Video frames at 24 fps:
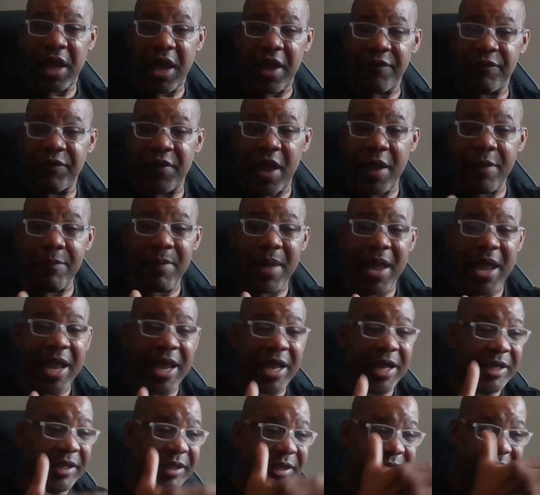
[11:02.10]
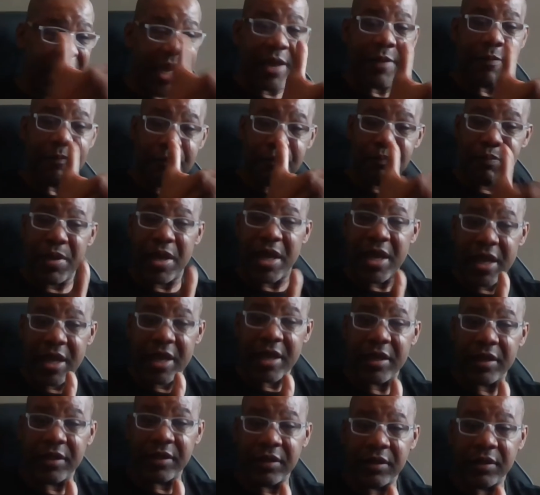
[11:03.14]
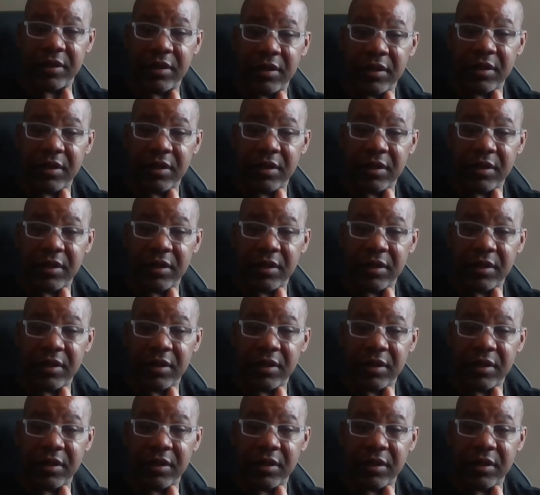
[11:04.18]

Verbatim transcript: If they made 10 billion,